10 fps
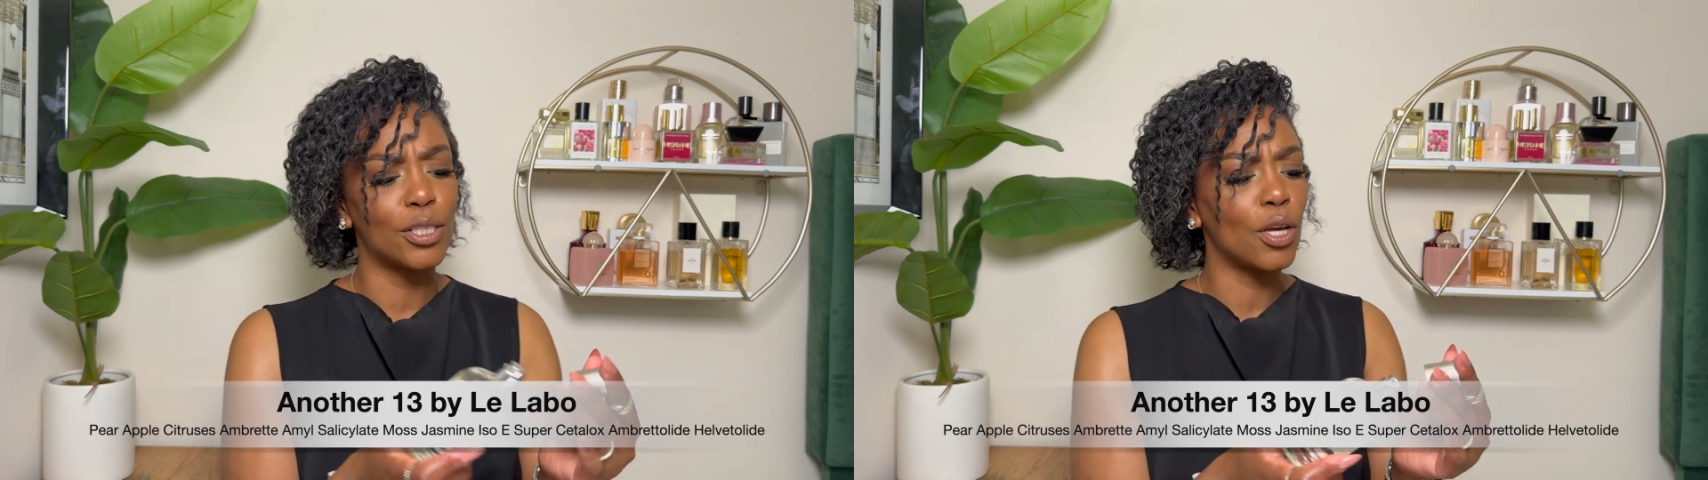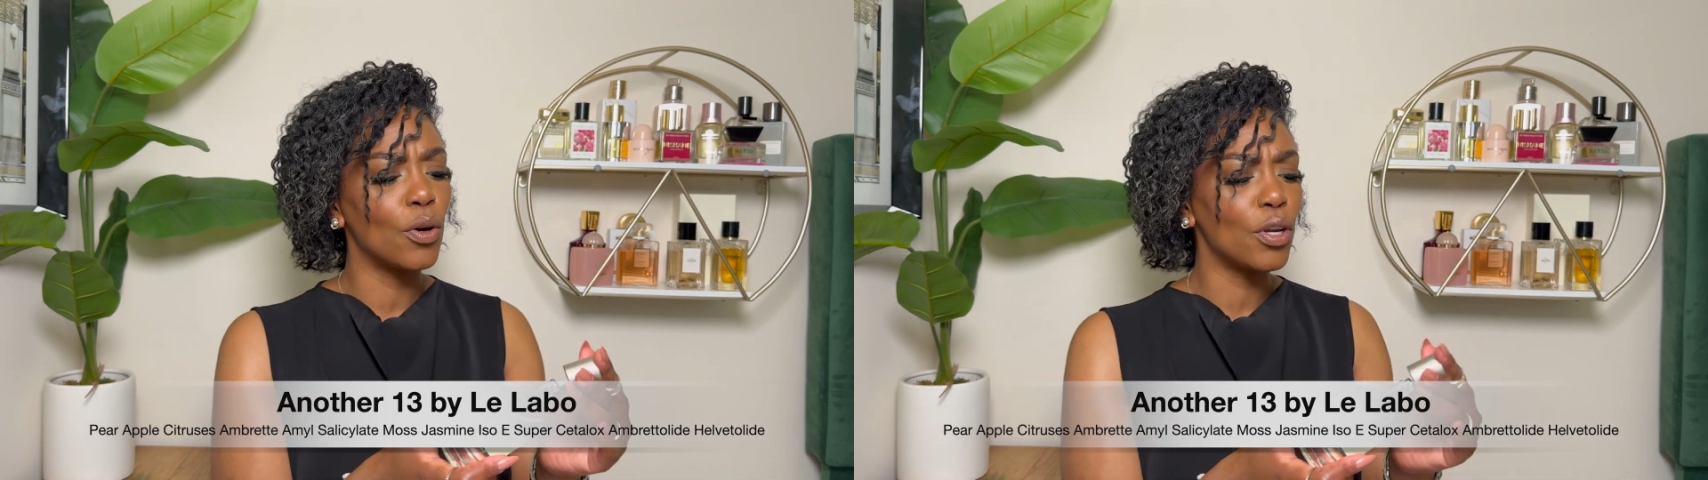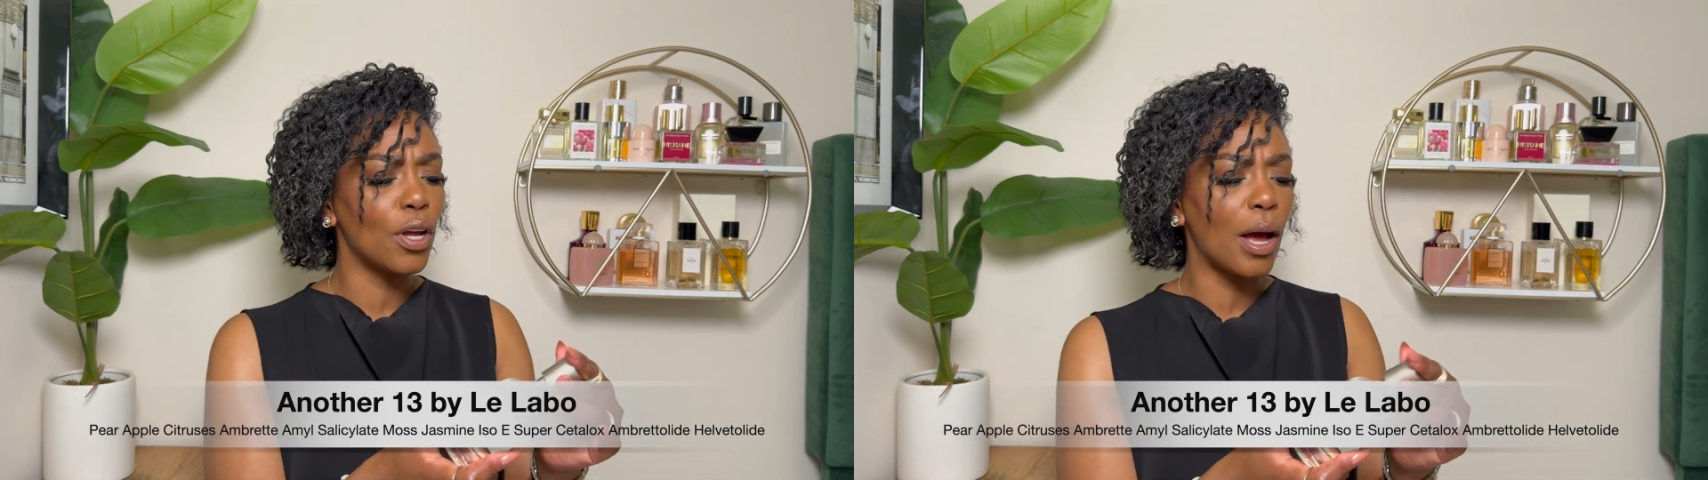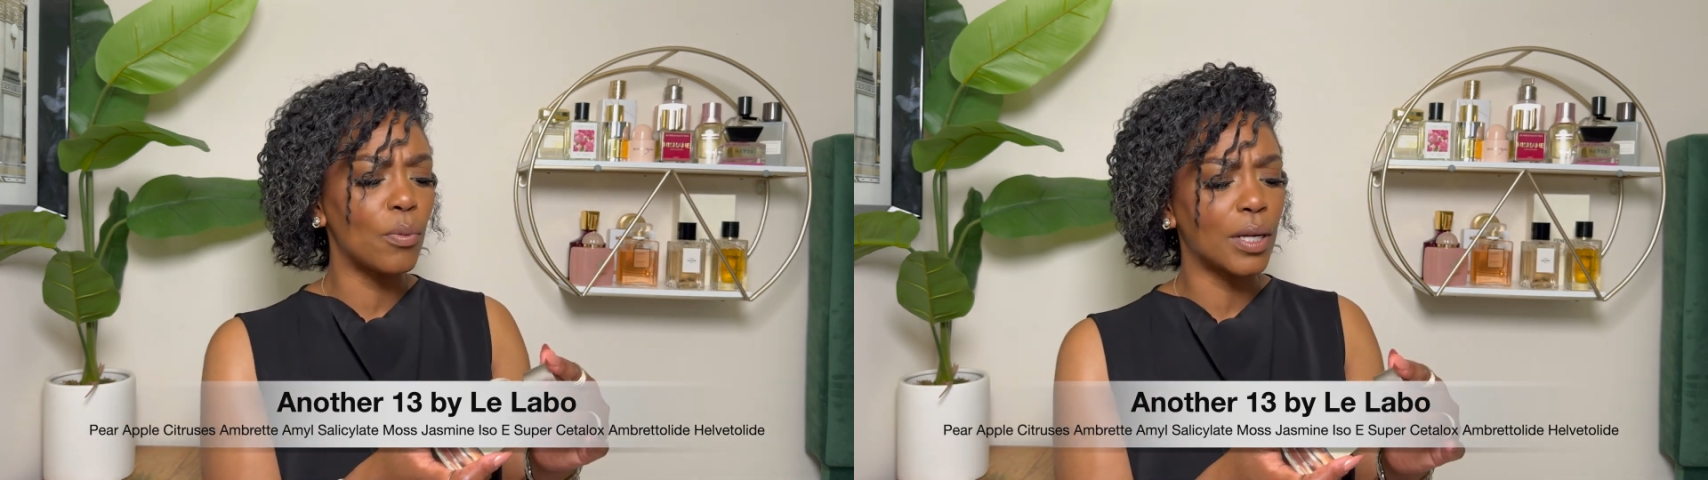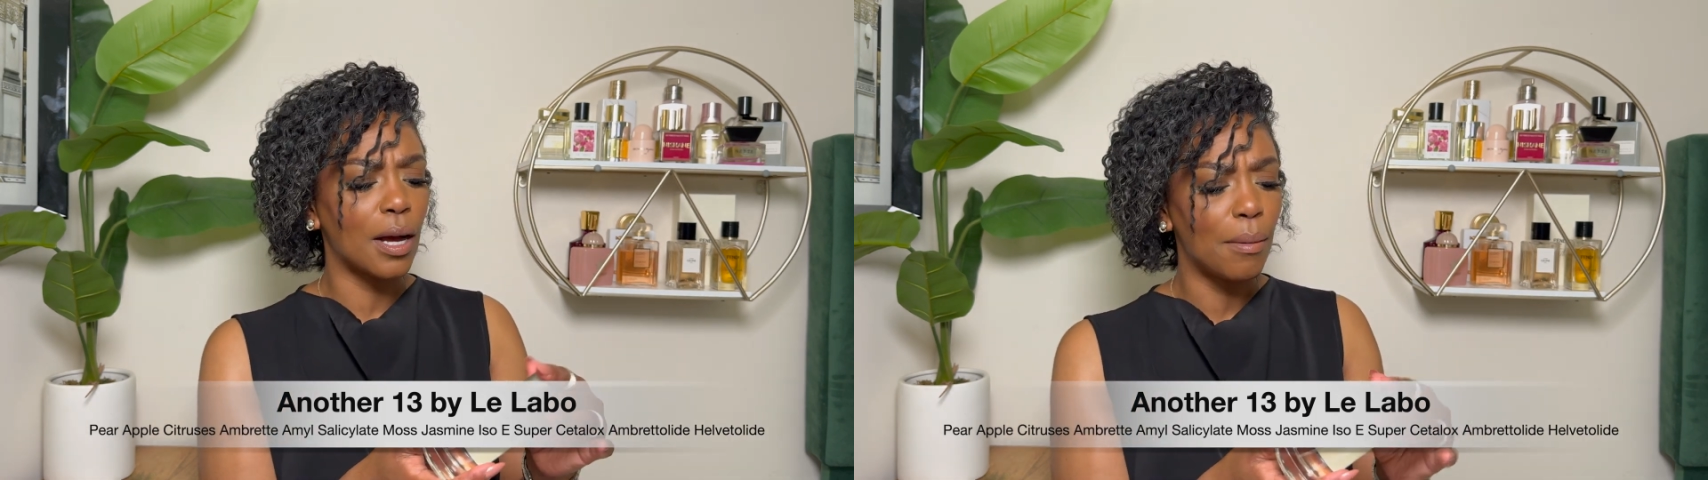So, I
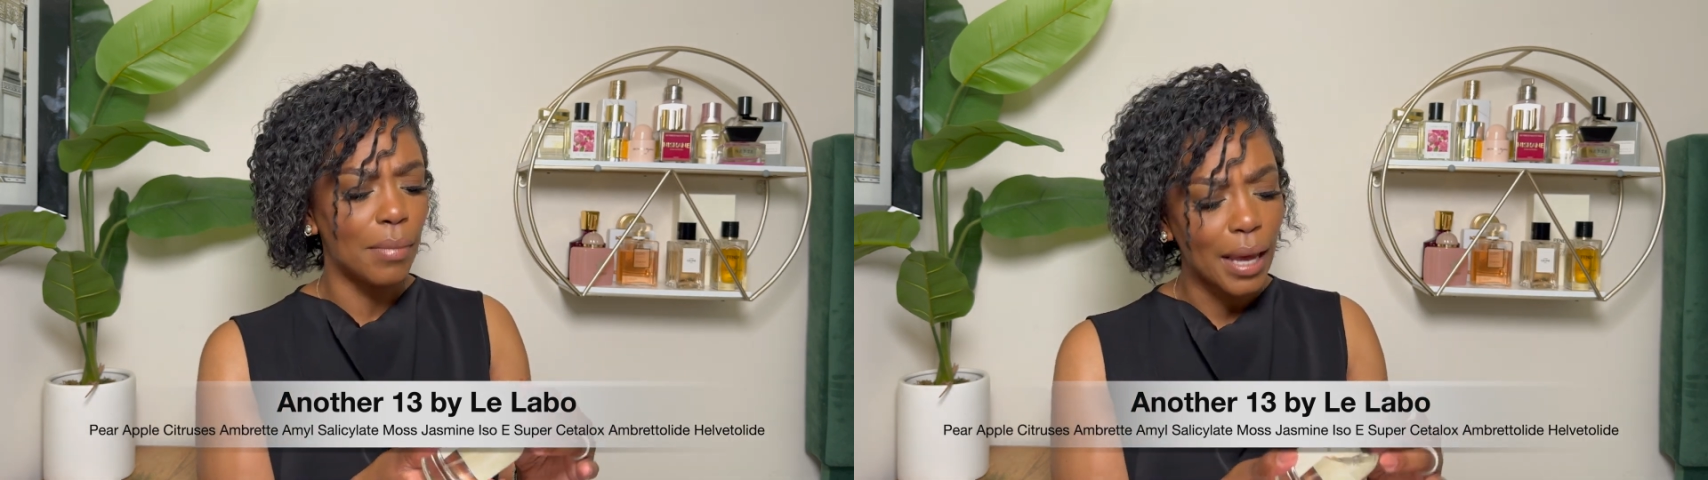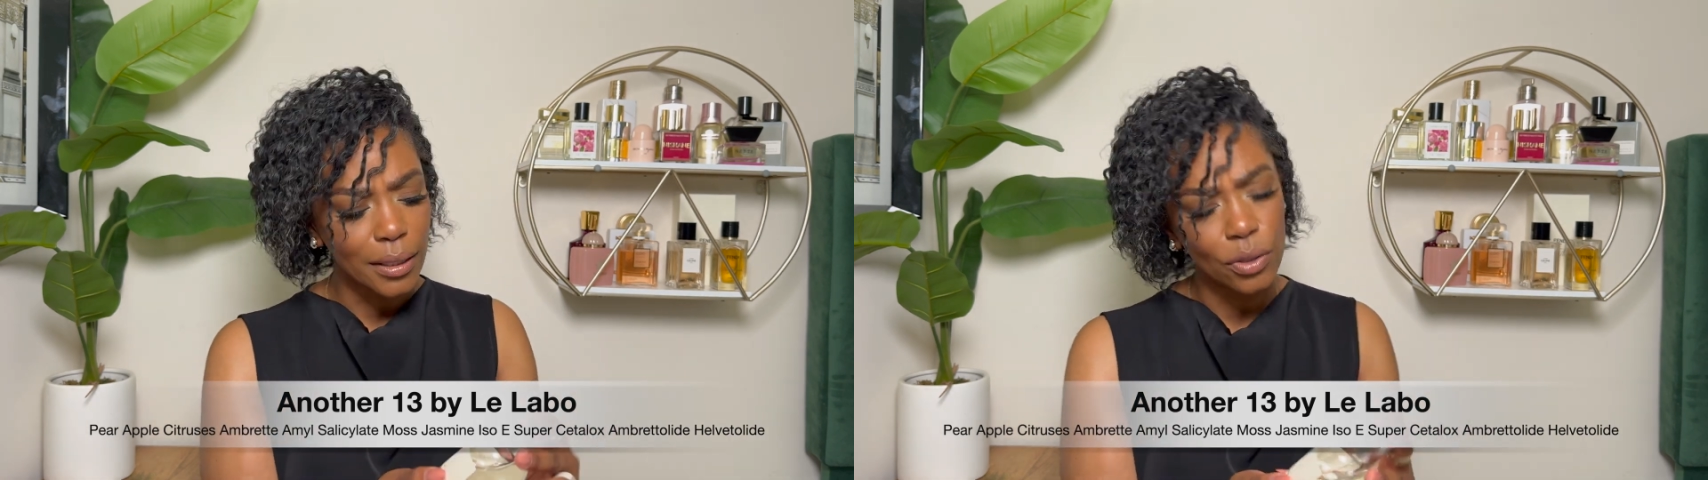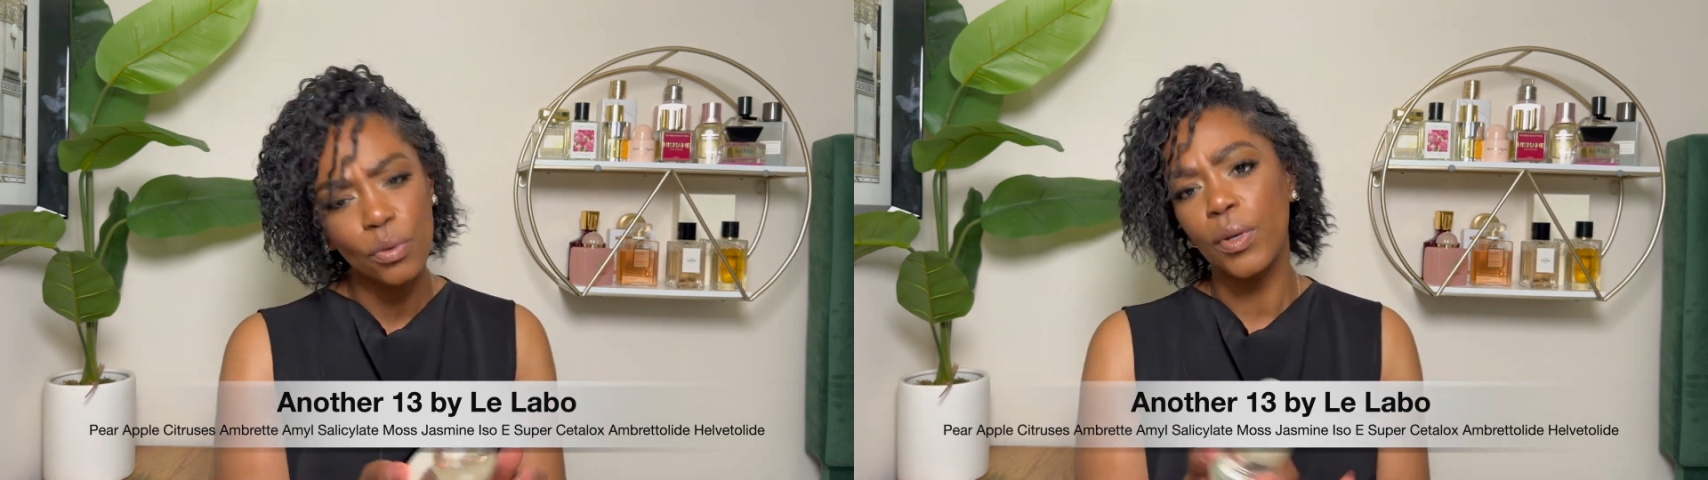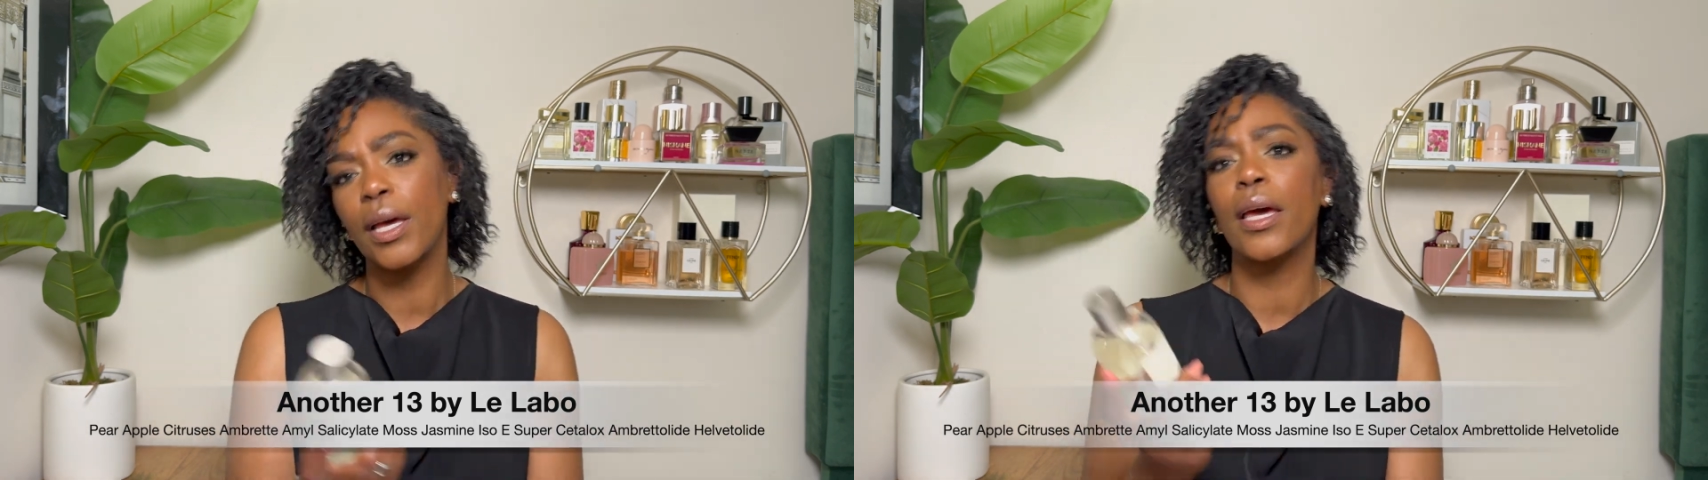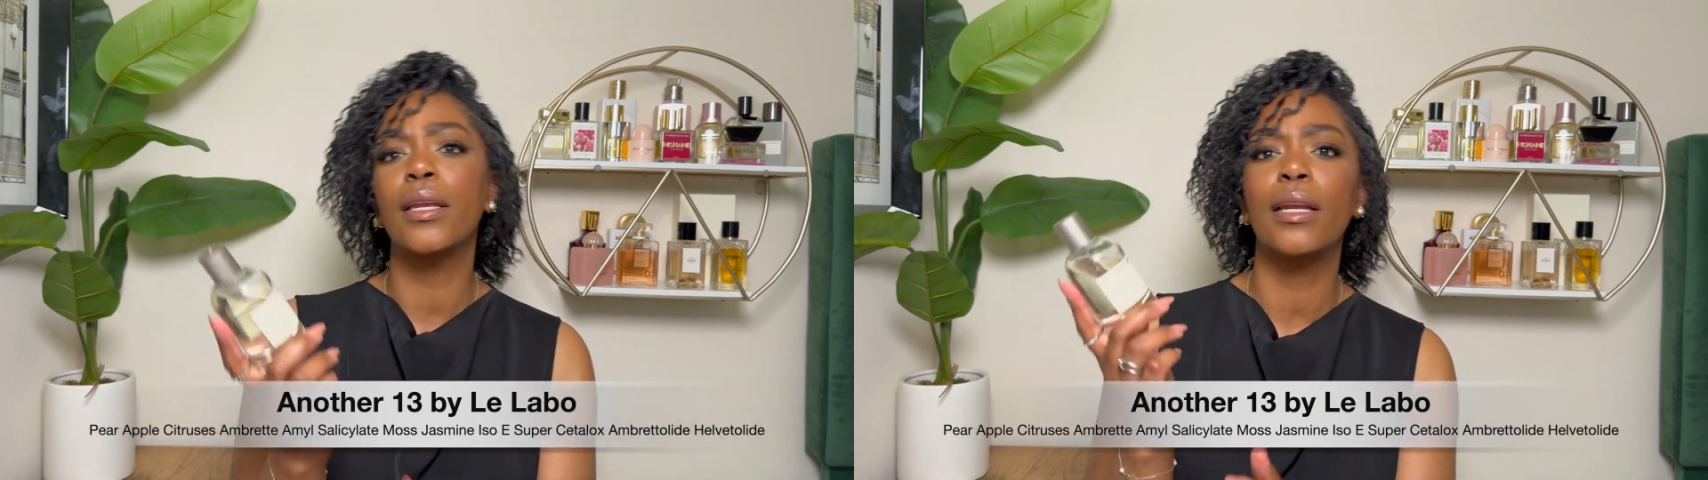would come back to
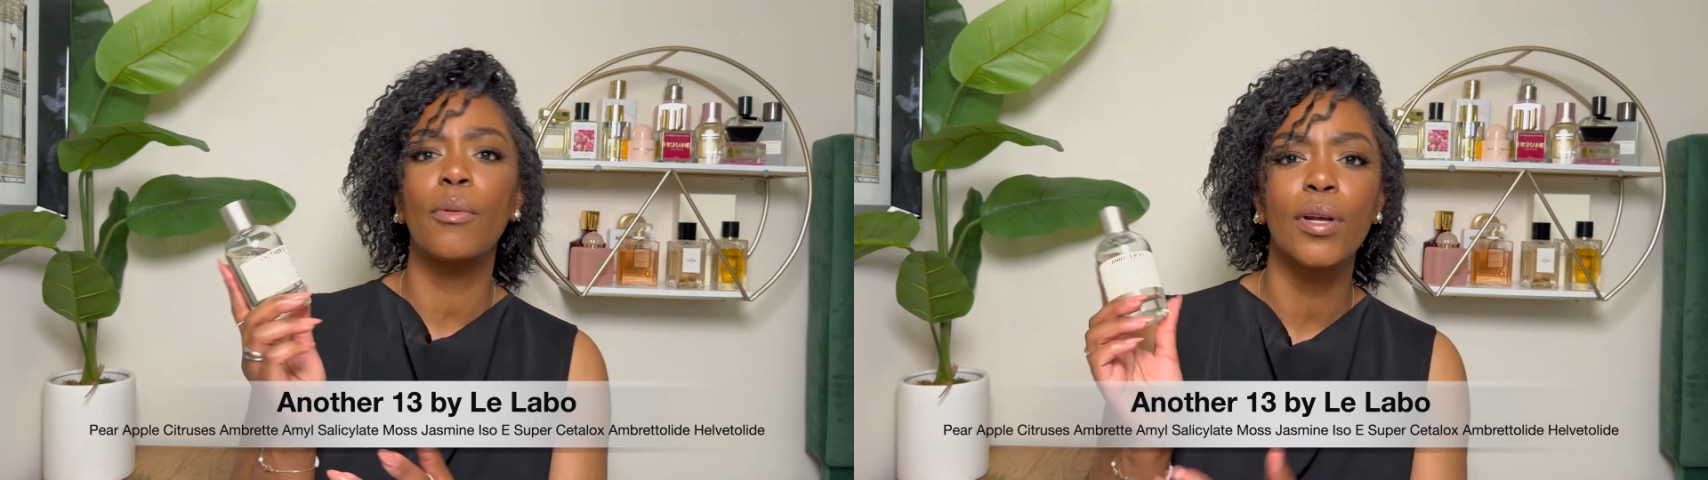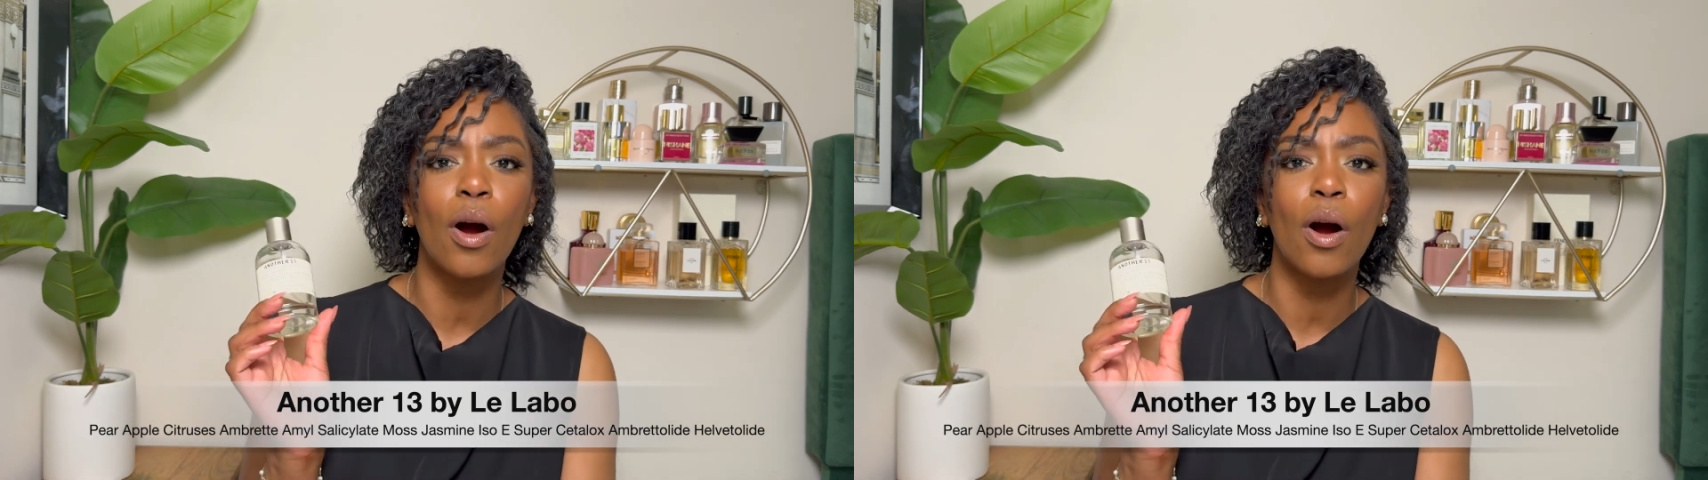it and I would